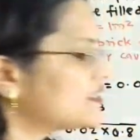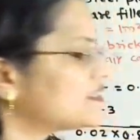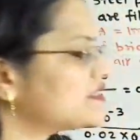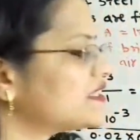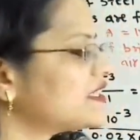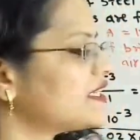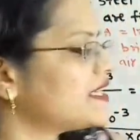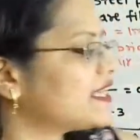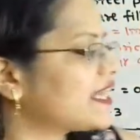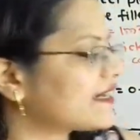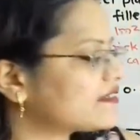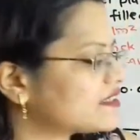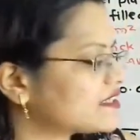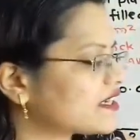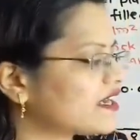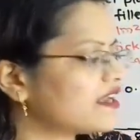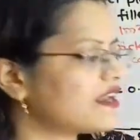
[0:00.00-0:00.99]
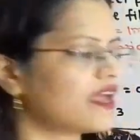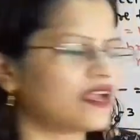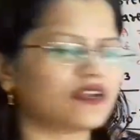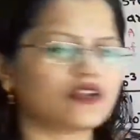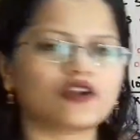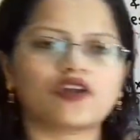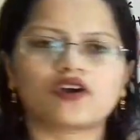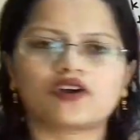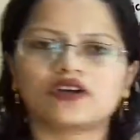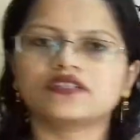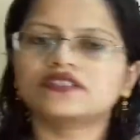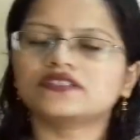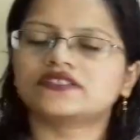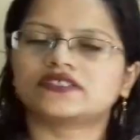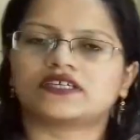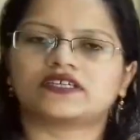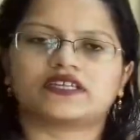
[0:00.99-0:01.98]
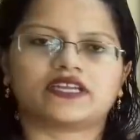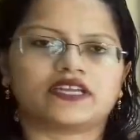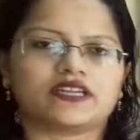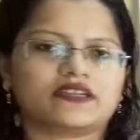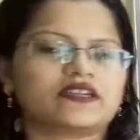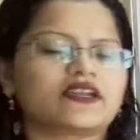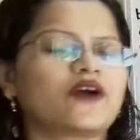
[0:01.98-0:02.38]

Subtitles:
is the electrical analogous circuit.